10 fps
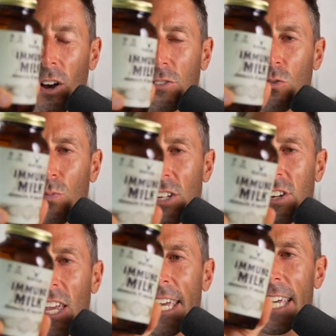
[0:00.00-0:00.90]
also
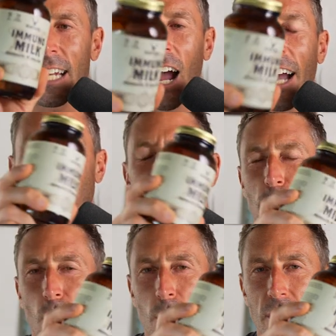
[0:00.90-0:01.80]
rich in IGF 1,